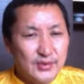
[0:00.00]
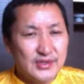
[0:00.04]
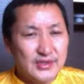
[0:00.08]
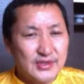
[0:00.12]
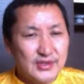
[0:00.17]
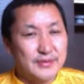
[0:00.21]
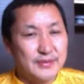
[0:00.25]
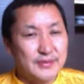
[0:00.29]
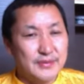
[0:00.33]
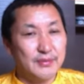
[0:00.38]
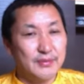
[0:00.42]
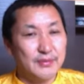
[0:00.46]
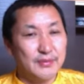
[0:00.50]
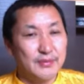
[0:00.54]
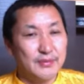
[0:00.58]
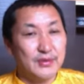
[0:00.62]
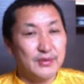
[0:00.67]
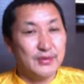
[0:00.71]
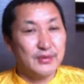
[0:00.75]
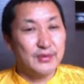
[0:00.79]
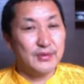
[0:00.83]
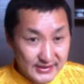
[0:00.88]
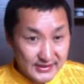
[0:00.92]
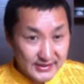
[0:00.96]
sometimes we
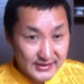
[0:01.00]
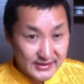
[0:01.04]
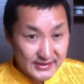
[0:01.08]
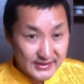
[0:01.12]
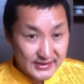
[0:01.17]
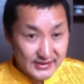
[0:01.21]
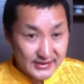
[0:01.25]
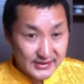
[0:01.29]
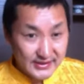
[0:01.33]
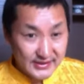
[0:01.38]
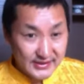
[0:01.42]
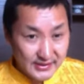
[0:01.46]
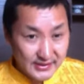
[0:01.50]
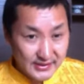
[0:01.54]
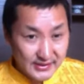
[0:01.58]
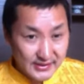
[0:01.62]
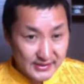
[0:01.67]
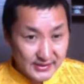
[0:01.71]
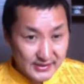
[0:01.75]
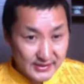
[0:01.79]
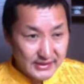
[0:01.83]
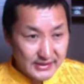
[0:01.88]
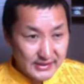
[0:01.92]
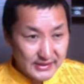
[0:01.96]
call the
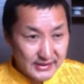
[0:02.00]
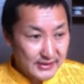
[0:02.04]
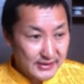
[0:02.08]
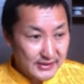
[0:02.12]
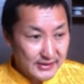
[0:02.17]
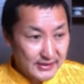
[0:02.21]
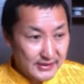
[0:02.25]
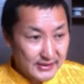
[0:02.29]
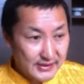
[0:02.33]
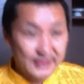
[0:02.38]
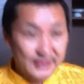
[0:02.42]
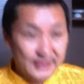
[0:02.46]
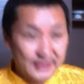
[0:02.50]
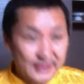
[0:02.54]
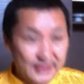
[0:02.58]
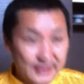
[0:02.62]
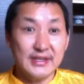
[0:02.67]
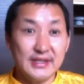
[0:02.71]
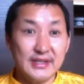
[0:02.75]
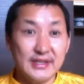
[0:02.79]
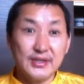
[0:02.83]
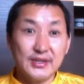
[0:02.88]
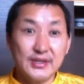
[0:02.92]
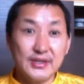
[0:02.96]
suchness, means it's the
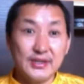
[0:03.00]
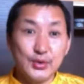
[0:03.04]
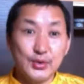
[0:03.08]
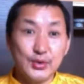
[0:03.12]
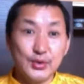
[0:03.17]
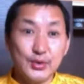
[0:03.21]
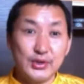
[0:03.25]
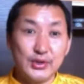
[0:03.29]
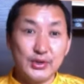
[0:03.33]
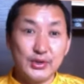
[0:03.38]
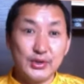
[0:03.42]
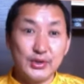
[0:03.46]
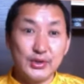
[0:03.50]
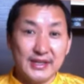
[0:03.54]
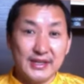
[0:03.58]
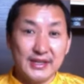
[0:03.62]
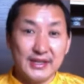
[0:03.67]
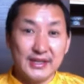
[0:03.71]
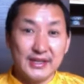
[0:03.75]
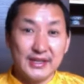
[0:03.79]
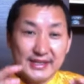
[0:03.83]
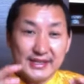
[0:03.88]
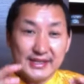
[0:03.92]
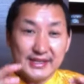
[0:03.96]
really crucial,
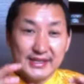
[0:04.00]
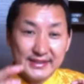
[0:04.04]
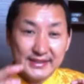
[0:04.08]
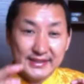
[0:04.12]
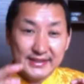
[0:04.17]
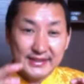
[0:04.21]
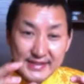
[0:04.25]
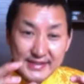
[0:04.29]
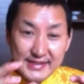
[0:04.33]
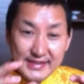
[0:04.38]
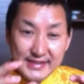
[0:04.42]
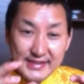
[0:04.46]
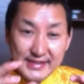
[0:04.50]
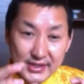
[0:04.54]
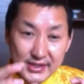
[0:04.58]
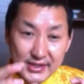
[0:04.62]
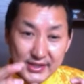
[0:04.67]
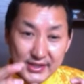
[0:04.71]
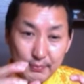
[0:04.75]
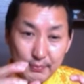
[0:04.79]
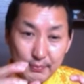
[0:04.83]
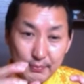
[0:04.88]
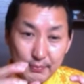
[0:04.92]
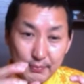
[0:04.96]
the
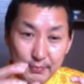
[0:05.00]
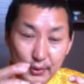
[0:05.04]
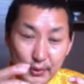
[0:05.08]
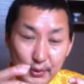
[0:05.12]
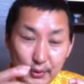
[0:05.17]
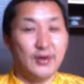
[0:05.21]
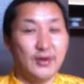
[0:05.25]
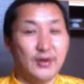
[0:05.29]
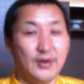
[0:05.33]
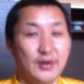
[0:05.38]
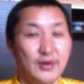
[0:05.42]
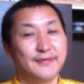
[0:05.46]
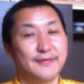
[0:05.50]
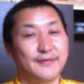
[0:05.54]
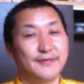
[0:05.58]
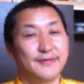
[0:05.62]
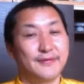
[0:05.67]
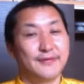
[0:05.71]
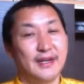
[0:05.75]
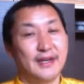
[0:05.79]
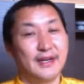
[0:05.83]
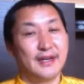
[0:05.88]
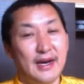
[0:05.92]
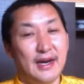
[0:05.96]
essential point
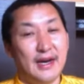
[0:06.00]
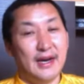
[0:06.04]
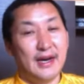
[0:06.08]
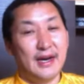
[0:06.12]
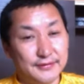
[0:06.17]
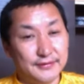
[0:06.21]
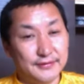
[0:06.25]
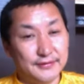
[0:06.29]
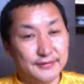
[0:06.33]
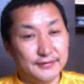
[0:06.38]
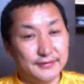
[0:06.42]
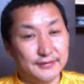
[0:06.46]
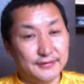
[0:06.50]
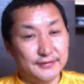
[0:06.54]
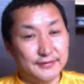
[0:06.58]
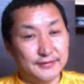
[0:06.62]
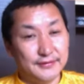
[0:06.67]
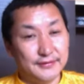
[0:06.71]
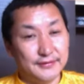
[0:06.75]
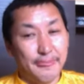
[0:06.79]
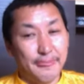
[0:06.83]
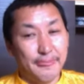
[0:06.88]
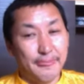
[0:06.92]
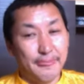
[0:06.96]
of our
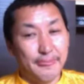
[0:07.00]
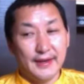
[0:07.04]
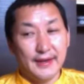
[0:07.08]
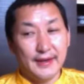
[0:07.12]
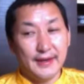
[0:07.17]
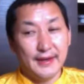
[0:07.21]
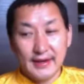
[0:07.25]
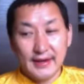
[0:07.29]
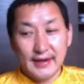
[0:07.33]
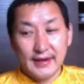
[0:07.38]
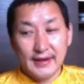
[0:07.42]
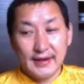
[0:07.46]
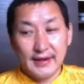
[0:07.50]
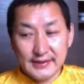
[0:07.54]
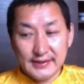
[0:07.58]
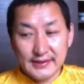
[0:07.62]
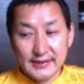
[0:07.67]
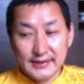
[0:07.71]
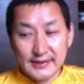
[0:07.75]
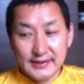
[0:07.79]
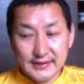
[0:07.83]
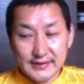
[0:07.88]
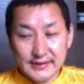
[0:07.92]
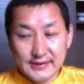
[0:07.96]
life, and
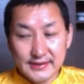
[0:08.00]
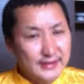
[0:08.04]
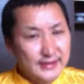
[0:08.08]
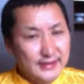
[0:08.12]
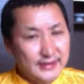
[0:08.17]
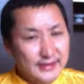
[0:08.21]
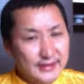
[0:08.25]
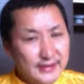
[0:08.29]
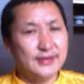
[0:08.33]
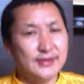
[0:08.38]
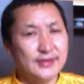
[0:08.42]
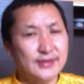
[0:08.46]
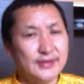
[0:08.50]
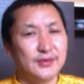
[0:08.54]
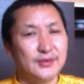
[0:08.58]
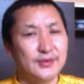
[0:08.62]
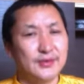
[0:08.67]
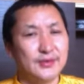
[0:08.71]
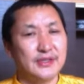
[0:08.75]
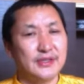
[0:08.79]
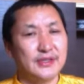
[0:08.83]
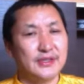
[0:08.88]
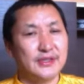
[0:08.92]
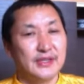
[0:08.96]
that is
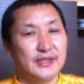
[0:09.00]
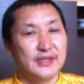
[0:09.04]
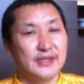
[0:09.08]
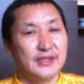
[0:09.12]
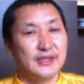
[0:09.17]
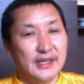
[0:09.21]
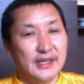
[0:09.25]
necessary.